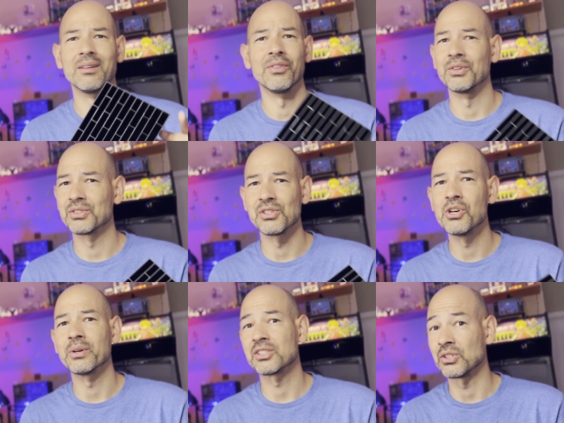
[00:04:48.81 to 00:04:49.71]
There's
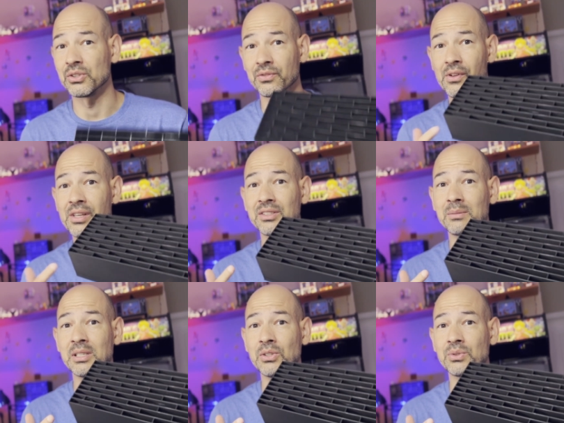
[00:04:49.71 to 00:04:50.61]
no excuse for this to
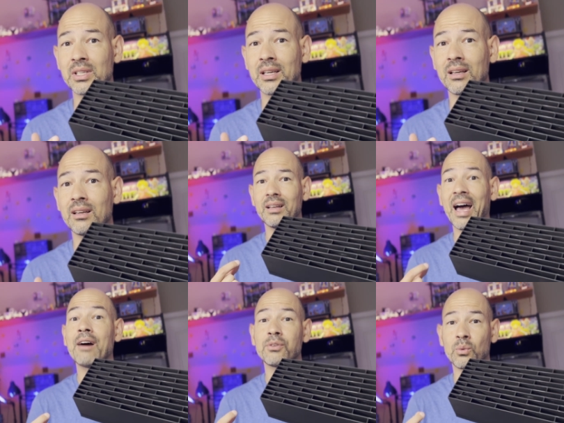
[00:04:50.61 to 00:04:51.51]
be using
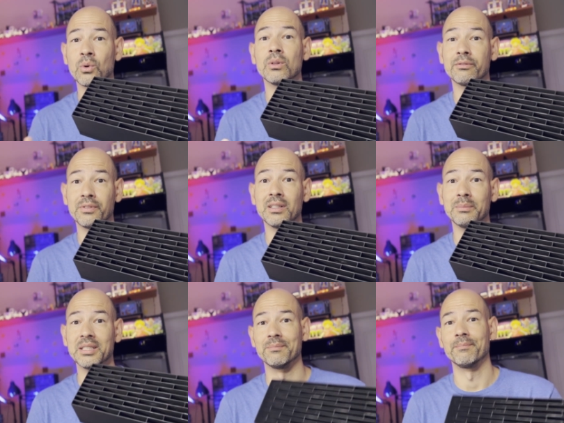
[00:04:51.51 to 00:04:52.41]
half a roll of filament.